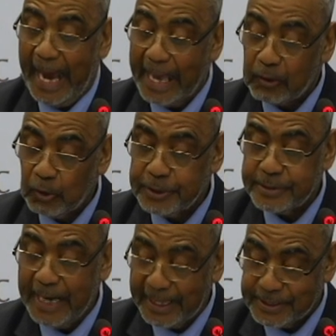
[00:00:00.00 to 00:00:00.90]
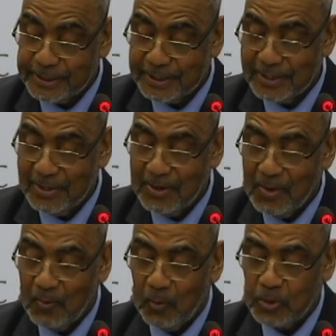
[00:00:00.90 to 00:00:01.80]
high court judge,
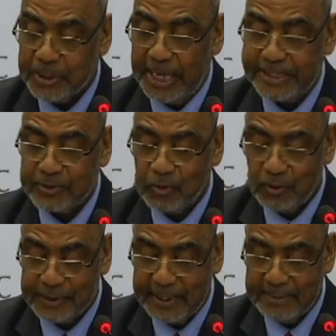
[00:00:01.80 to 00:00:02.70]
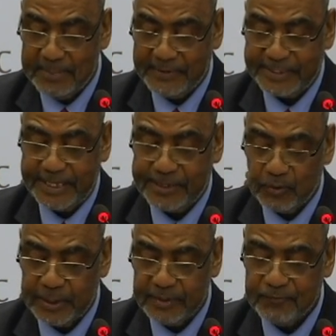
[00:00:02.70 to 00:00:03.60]
was escorted by the
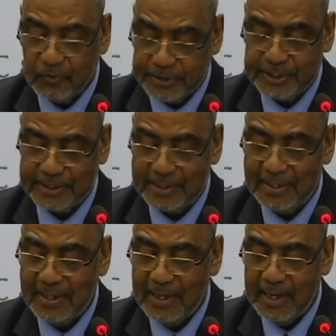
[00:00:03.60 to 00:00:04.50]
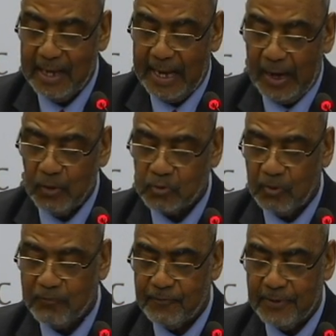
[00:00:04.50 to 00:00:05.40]
security forces out
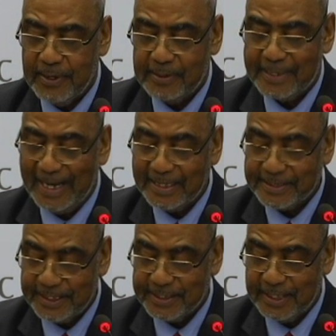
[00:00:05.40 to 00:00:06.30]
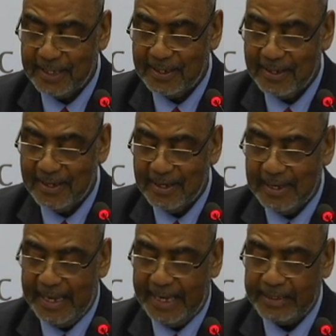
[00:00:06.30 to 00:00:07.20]
of tallying center
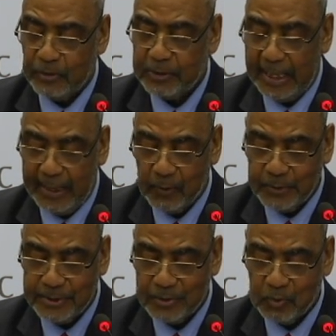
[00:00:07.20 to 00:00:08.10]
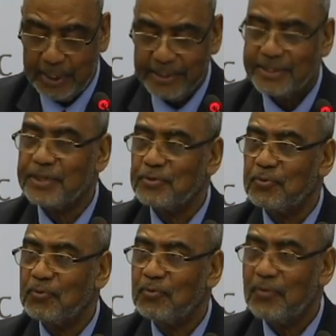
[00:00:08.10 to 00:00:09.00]
and not allowed to
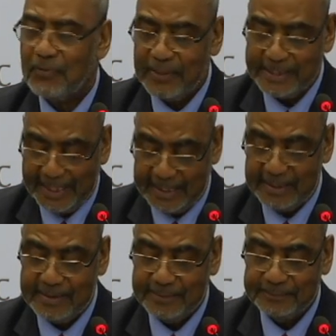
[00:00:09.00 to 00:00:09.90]
continue the tallying.